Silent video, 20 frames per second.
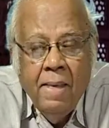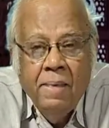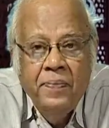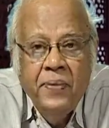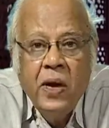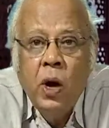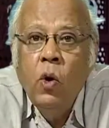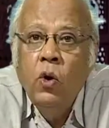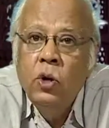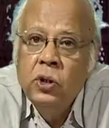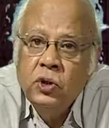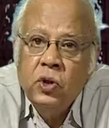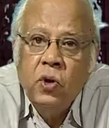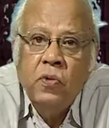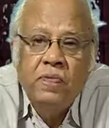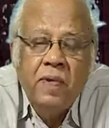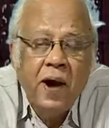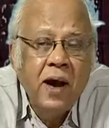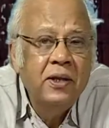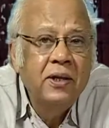They also
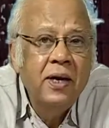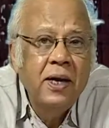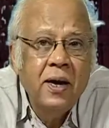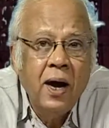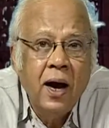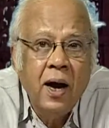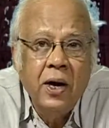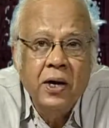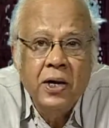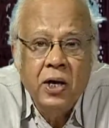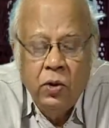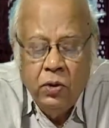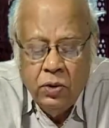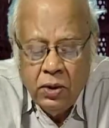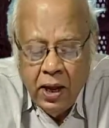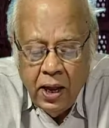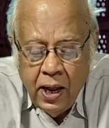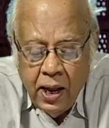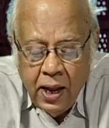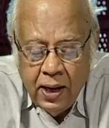further
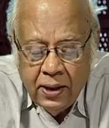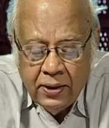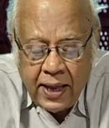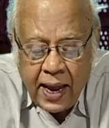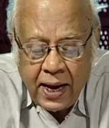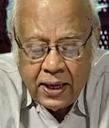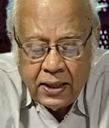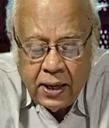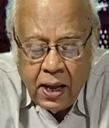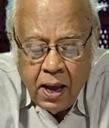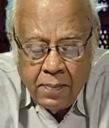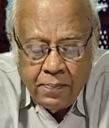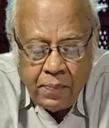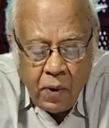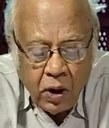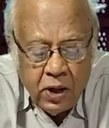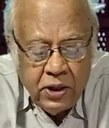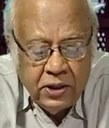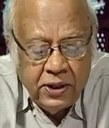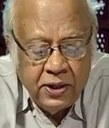argued that
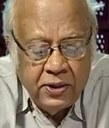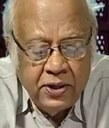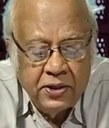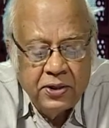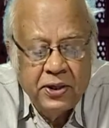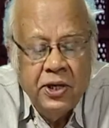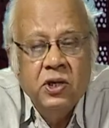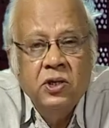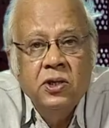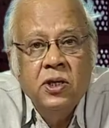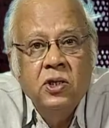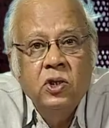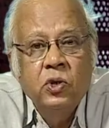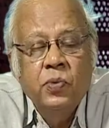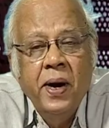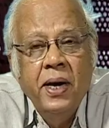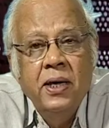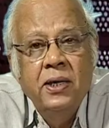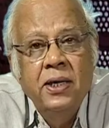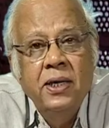policy decisions
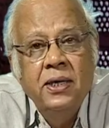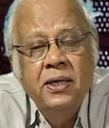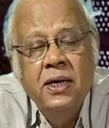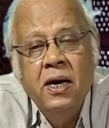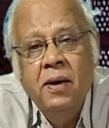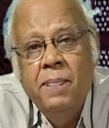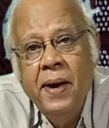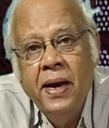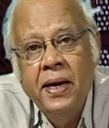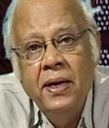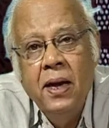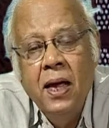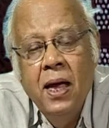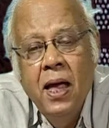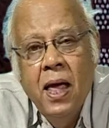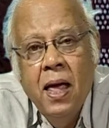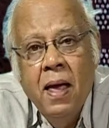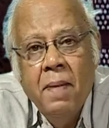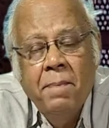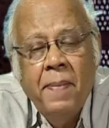were determined
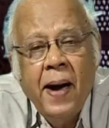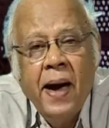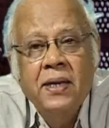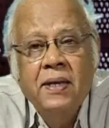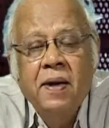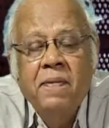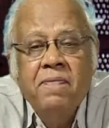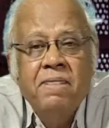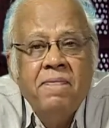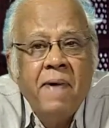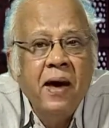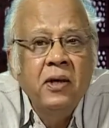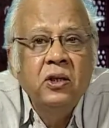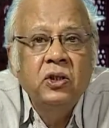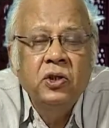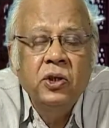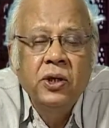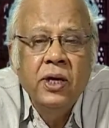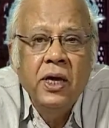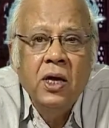by the
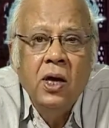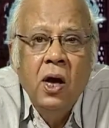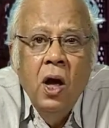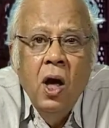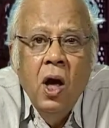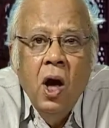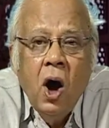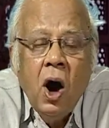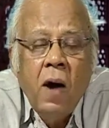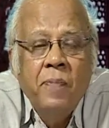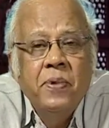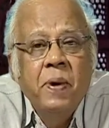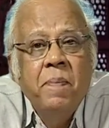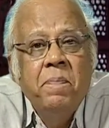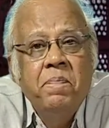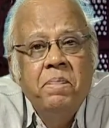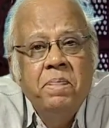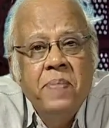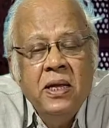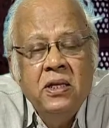functioning of the
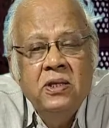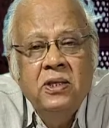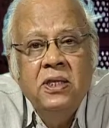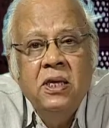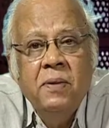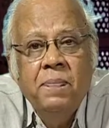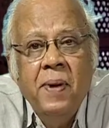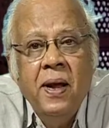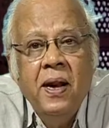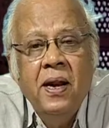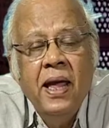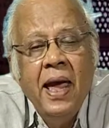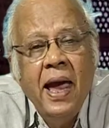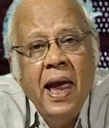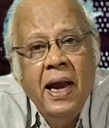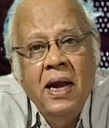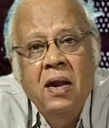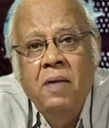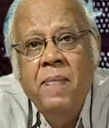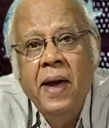principal
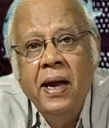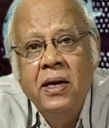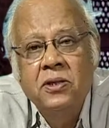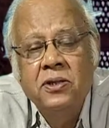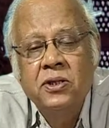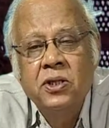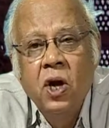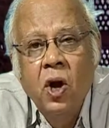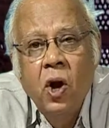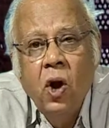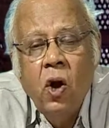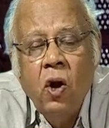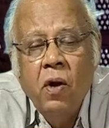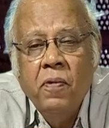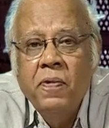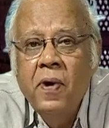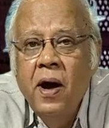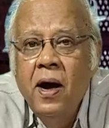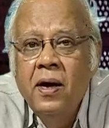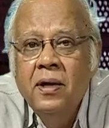elements
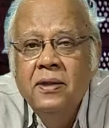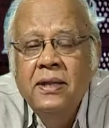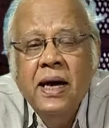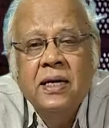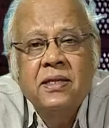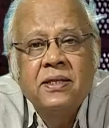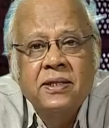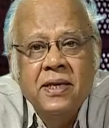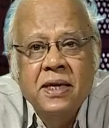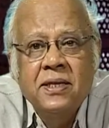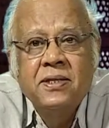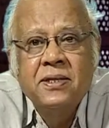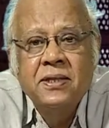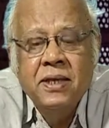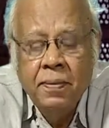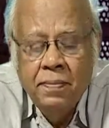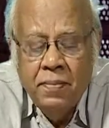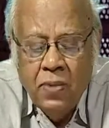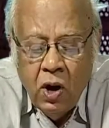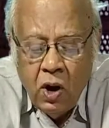of that
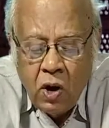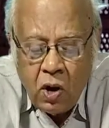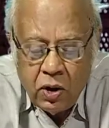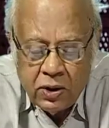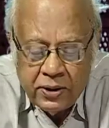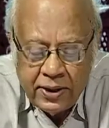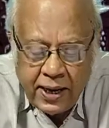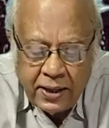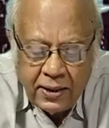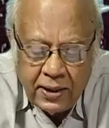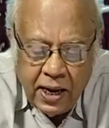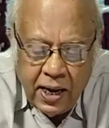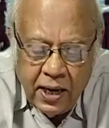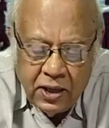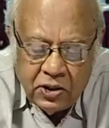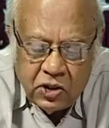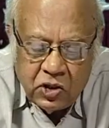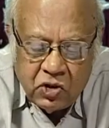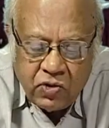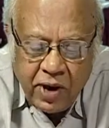system or that
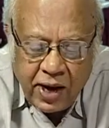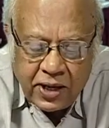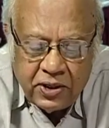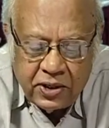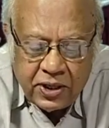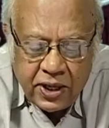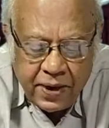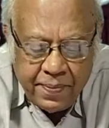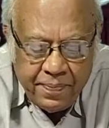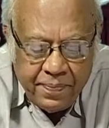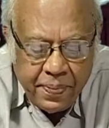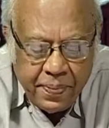structure.